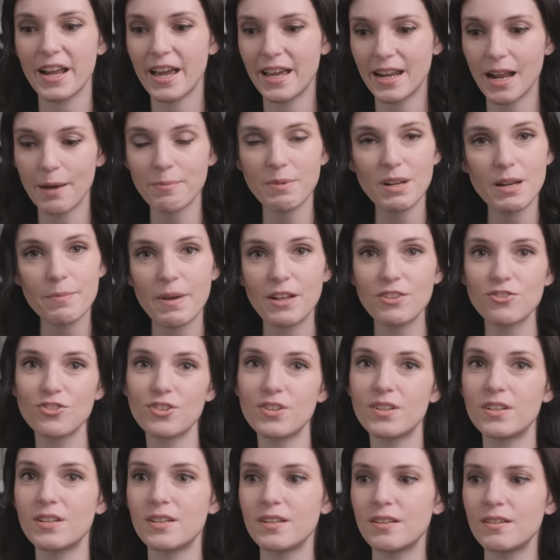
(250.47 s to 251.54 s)
And I'm gonna
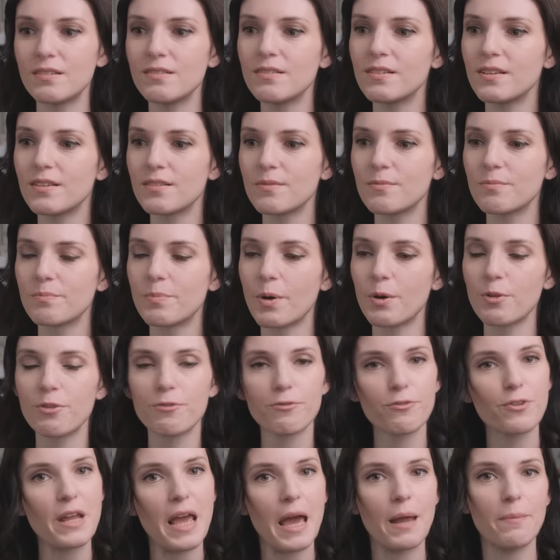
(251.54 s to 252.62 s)
mention both
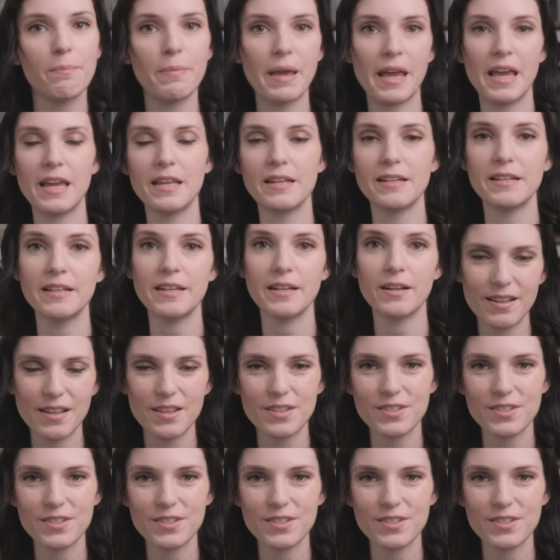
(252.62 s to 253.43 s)
free and paid in here.